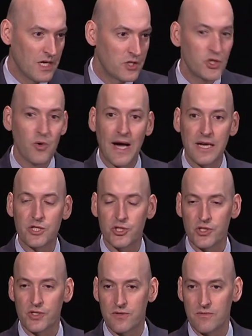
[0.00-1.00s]
2
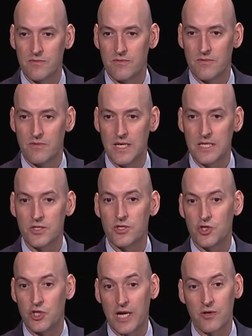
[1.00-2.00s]
outages is
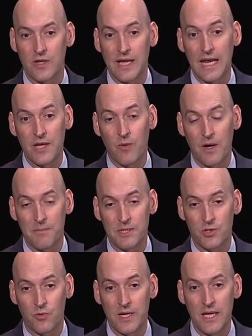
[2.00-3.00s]
generally anywhere
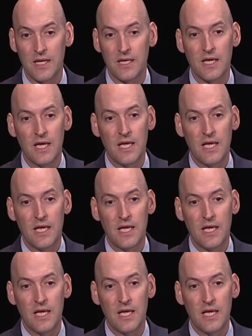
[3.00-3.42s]
between